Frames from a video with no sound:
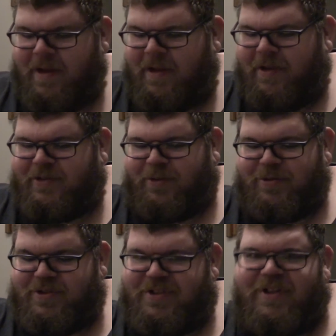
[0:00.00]
So we're
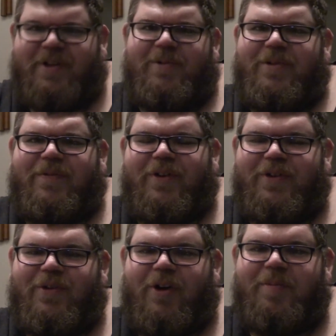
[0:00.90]
just sitting there with the front
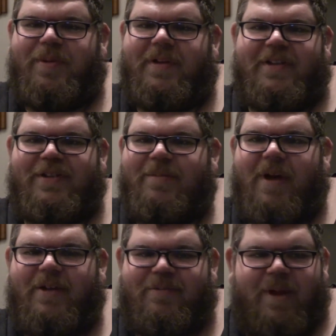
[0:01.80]
door open, listening to
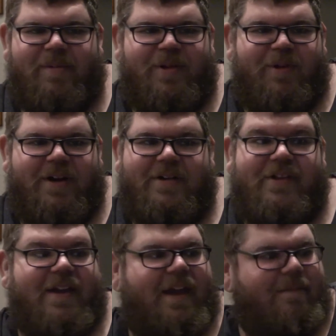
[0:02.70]
Mom's Mabley records.
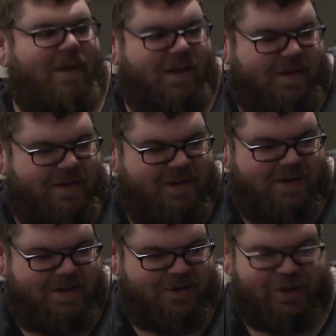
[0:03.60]
I got my
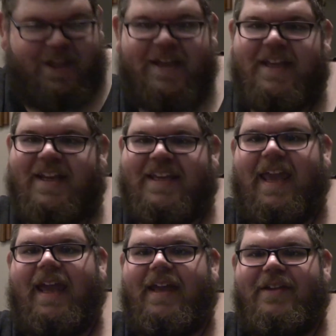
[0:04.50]
leg in a
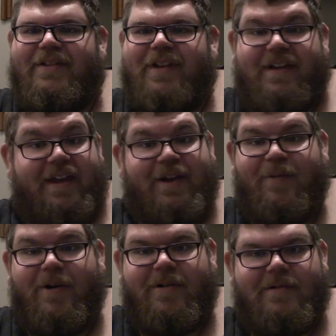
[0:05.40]
cast, I can't
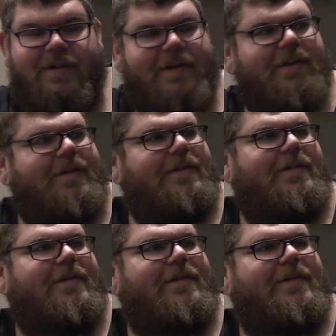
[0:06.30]
walk.
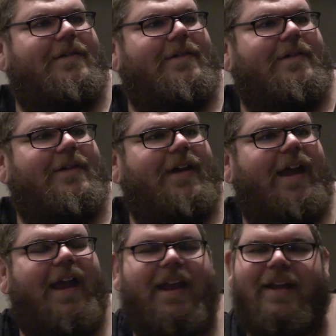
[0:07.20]

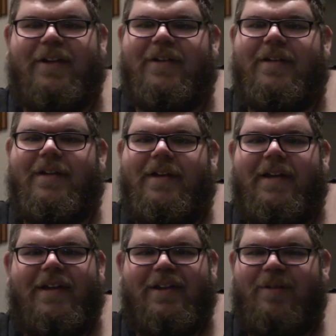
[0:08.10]
And
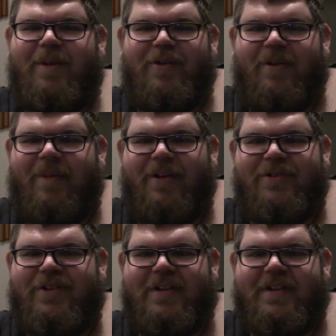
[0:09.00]
my grandma's
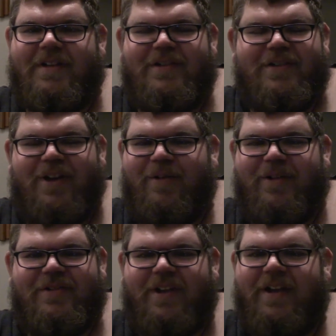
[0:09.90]
silly, she's
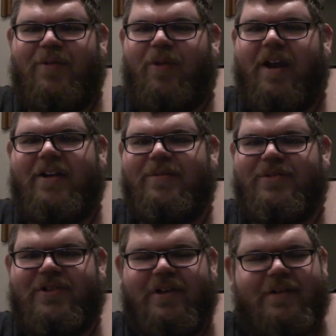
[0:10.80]
always saying random
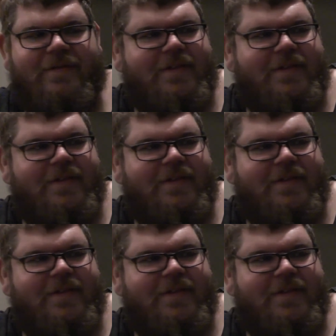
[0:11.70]
stuff.